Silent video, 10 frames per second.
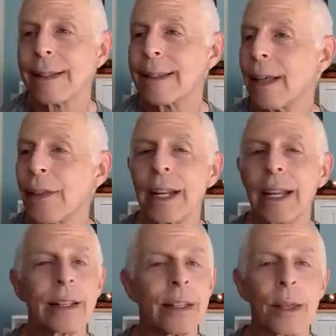It's nothing
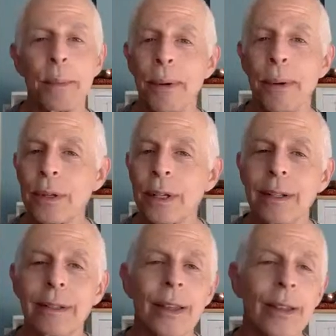against the other
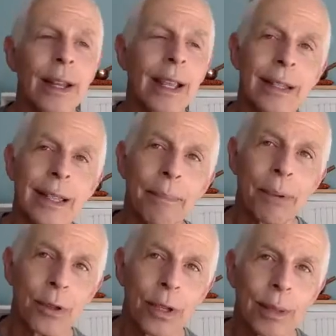person. It's nothing against that
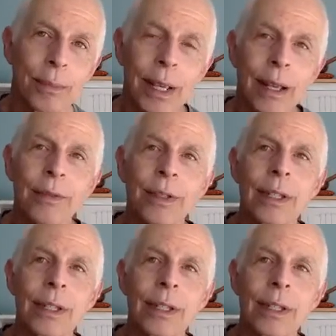person themselves.